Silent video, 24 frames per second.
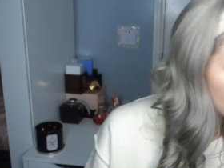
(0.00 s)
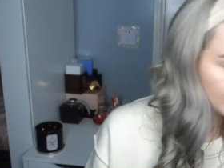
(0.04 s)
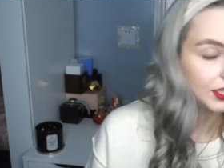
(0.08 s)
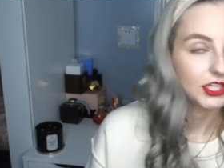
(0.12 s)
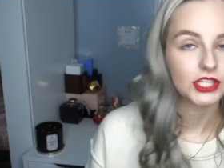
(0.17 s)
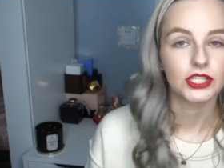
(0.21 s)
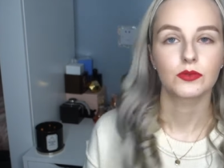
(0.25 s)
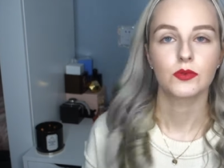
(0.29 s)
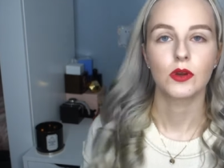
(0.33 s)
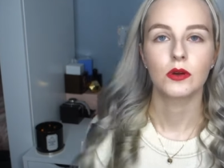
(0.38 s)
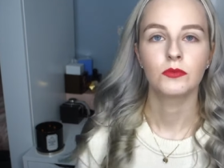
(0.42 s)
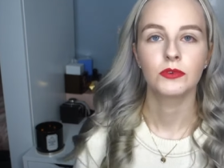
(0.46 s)

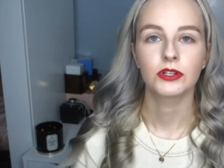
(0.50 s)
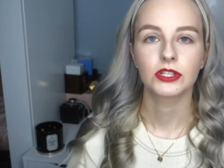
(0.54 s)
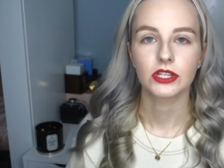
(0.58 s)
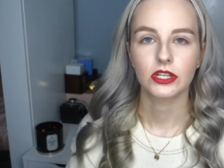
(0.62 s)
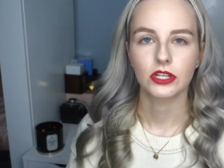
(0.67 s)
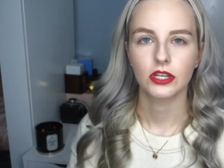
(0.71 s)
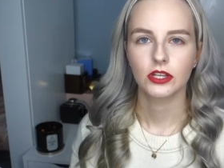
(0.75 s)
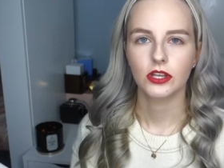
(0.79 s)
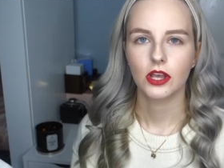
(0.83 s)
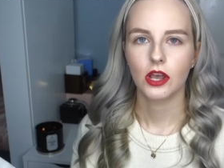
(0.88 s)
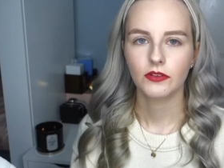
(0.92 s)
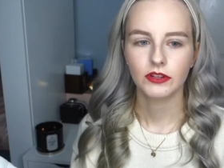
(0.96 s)
This one was
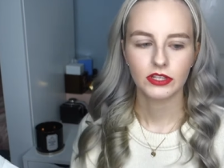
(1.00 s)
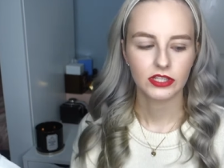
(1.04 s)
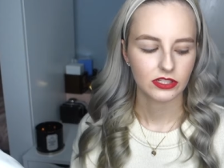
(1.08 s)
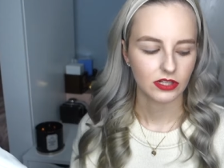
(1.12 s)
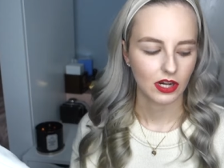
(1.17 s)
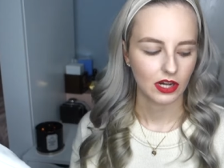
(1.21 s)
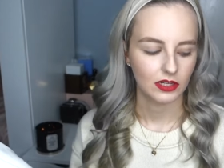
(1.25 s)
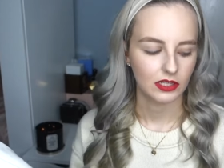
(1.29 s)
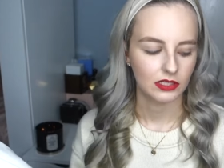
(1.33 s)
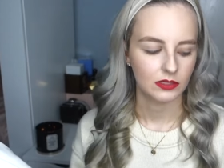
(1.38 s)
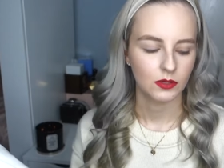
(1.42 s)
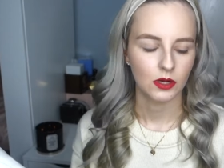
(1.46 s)
only
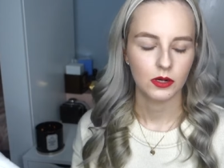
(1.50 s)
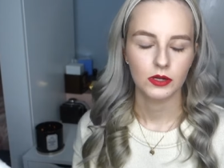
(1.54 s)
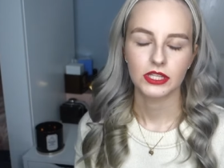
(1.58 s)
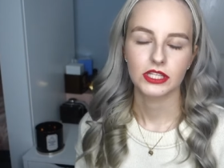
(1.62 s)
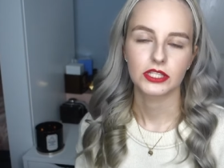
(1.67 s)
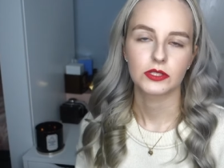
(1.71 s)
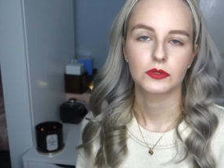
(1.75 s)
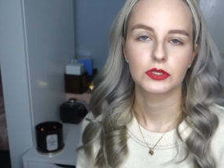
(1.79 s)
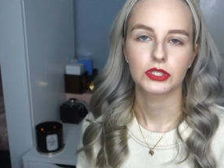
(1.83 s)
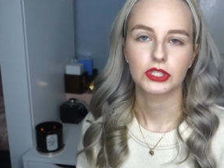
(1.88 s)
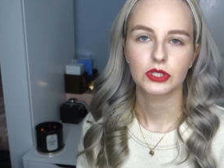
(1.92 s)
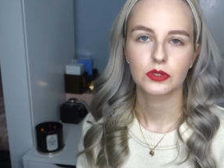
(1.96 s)
slightly more,
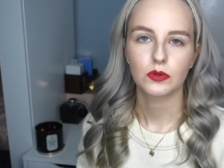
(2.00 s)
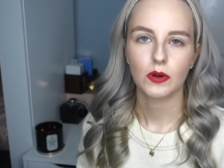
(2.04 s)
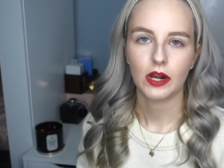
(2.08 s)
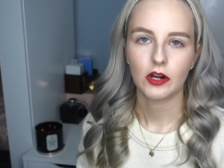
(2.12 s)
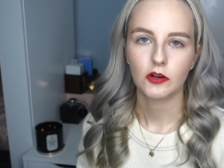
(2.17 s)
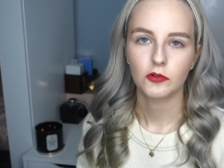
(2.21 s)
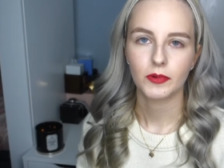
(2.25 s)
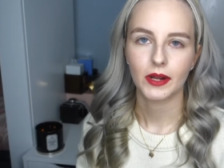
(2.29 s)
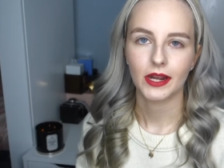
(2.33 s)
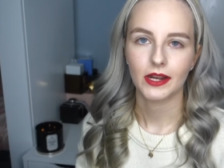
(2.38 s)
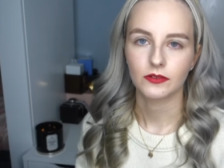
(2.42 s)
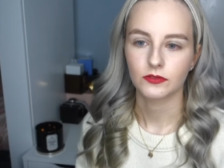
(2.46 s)
this was
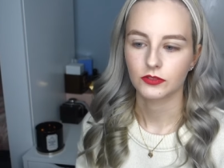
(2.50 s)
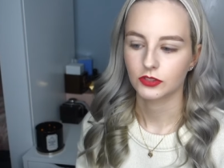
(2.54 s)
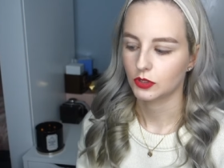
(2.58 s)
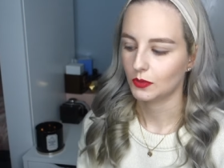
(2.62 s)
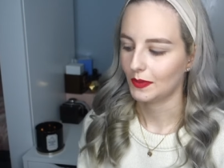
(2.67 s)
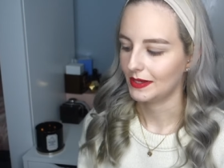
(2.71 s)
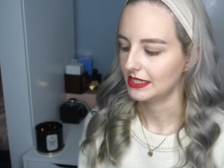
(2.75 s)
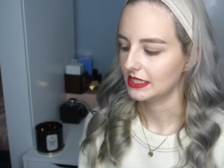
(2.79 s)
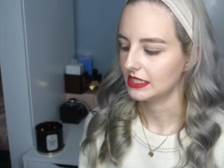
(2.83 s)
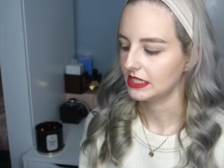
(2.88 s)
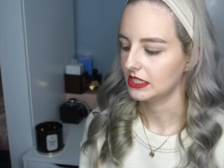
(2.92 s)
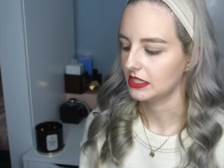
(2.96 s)

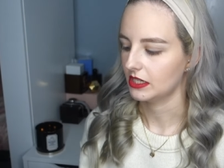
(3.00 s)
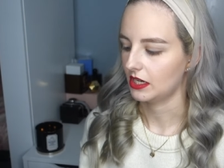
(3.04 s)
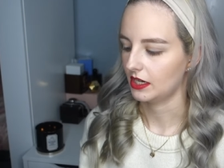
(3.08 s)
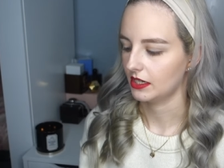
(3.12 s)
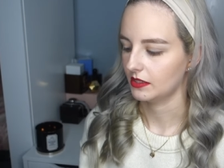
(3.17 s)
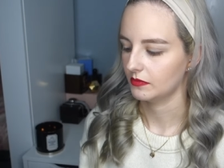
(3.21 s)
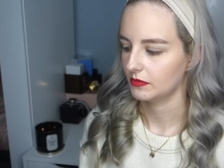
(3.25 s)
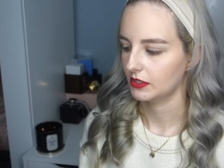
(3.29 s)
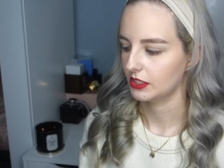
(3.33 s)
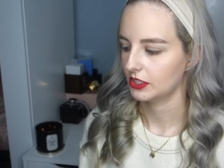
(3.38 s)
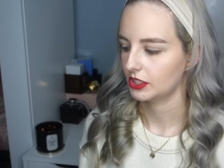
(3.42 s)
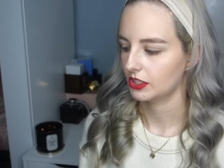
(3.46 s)

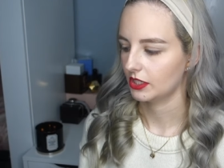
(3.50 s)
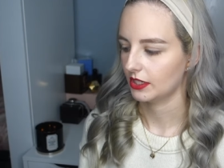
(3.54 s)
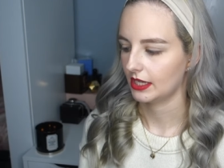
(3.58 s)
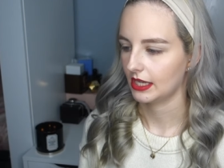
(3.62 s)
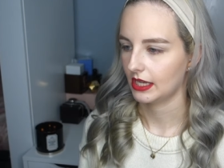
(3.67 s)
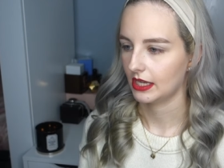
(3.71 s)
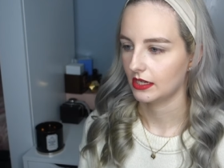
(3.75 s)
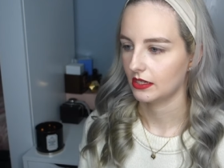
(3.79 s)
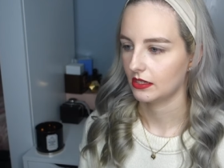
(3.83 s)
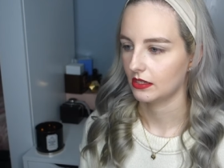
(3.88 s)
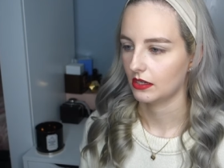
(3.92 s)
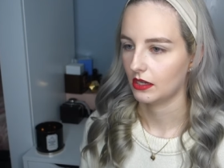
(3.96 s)
£12.29, which
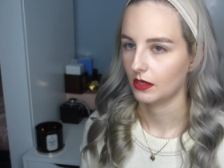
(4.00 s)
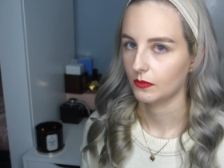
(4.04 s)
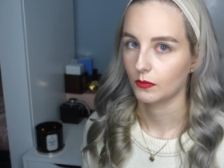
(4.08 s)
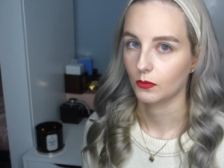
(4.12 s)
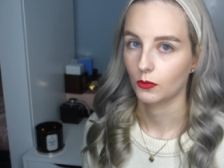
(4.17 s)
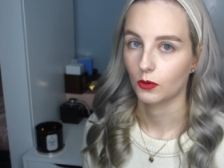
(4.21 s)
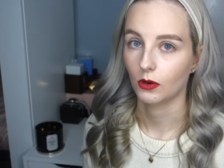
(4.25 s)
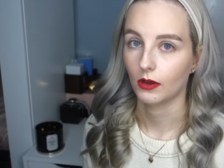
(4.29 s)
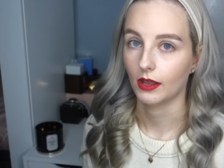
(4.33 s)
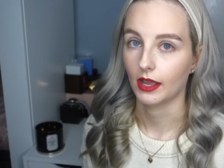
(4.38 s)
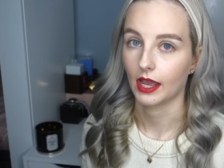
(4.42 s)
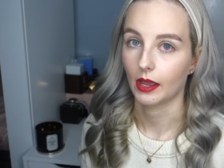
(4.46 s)
again, I'm
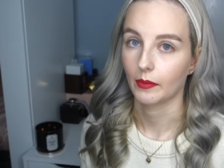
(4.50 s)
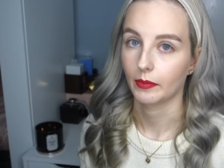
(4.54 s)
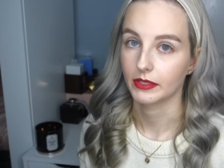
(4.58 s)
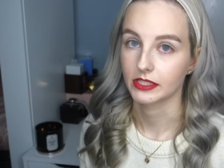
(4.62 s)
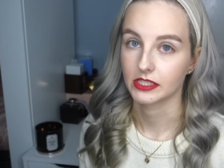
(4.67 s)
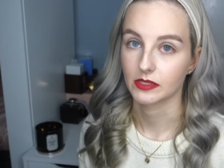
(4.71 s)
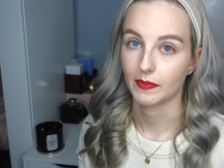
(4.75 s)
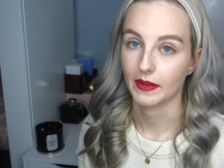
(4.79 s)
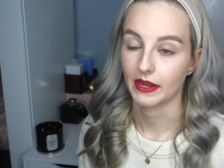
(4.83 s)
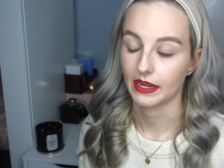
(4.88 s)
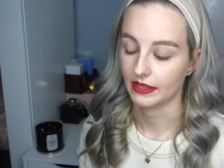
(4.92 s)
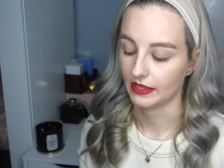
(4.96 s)
quite happy
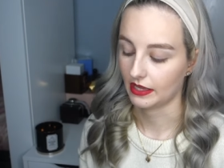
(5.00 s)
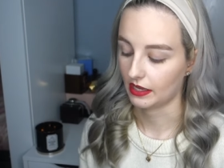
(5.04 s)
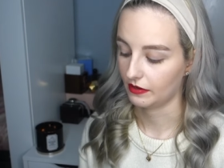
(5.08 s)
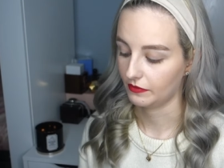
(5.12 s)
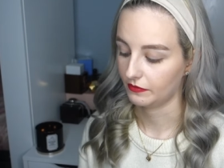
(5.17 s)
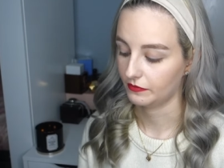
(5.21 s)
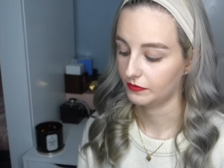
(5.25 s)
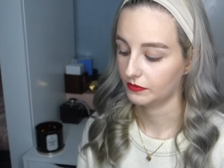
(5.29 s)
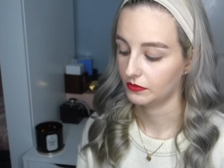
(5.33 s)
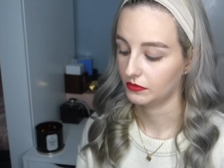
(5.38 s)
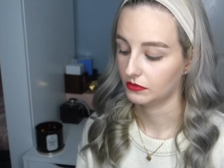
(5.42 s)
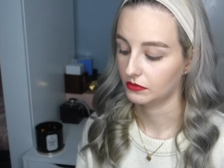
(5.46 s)
to pay that
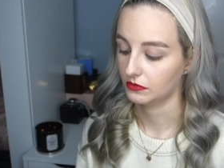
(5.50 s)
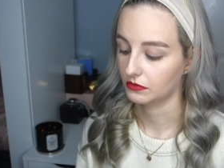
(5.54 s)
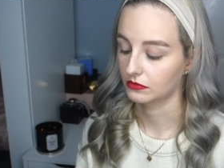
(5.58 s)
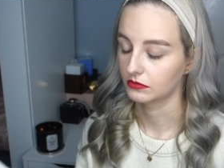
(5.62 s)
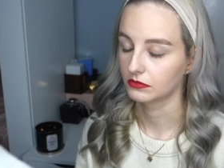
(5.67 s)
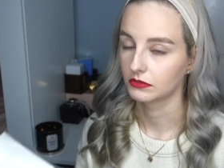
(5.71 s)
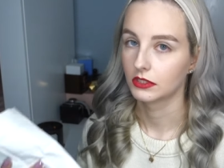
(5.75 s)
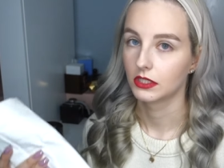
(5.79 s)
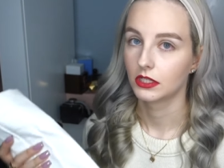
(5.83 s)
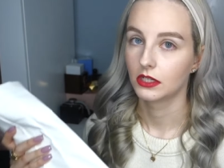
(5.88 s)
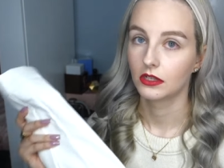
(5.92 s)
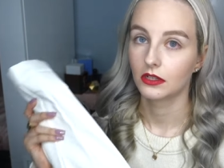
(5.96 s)
for
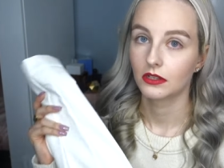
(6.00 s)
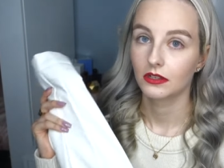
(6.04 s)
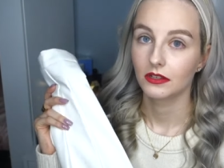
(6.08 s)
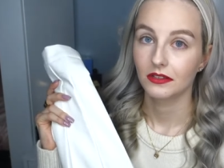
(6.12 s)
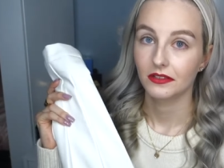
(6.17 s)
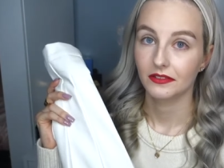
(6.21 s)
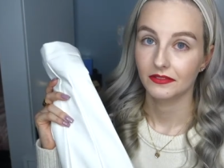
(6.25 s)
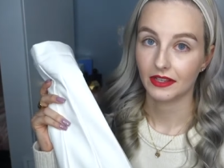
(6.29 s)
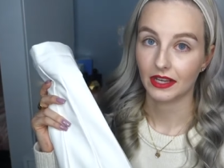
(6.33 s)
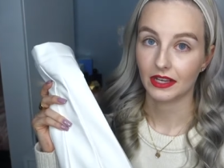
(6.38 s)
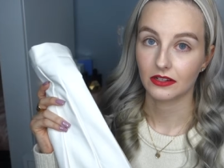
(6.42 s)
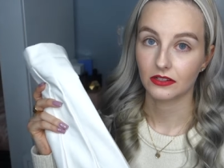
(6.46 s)

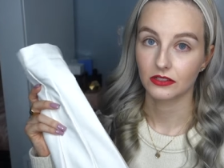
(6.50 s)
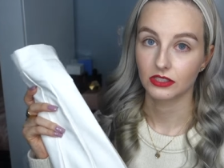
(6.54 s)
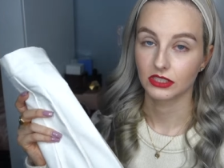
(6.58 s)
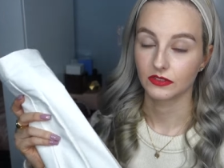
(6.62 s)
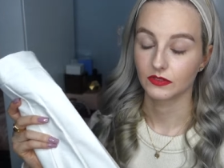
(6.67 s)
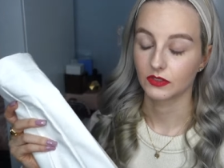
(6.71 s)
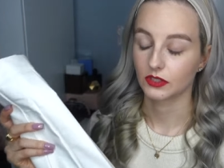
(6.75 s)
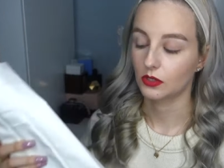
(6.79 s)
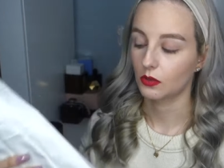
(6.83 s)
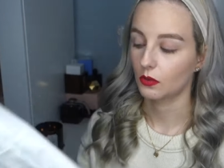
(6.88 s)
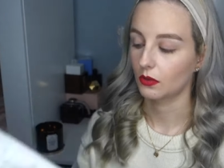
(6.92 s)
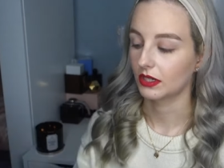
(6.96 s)
that good
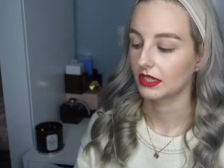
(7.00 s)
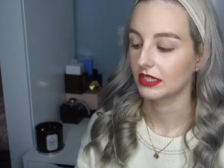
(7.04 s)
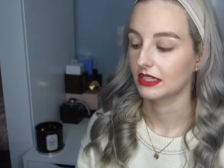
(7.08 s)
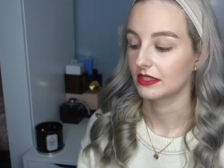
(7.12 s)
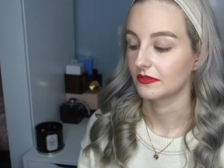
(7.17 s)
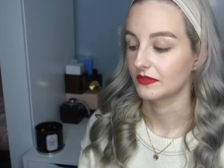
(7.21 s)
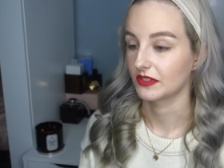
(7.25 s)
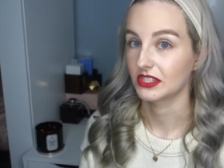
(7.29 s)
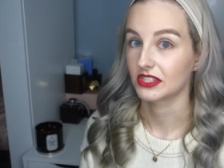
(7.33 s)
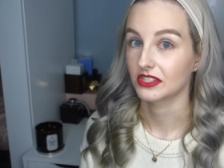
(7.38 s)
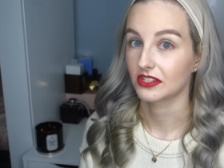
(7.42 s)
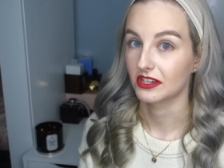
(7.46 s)
of a quality
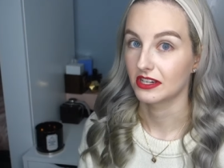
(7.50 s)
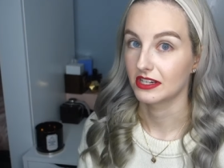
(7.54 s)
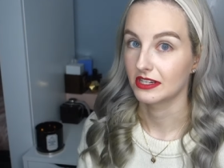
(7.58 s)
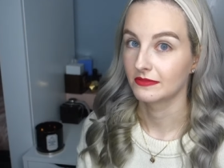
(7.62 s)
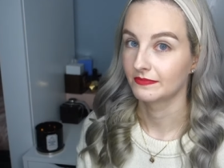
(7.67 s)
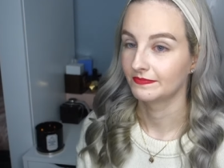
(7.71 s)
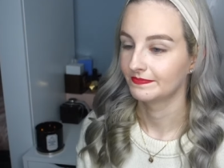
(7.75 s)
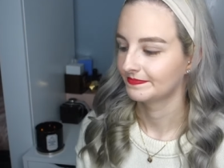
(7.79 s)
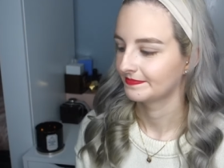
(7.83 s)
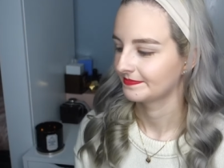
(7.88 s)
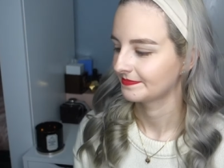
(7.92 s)
of a skirt.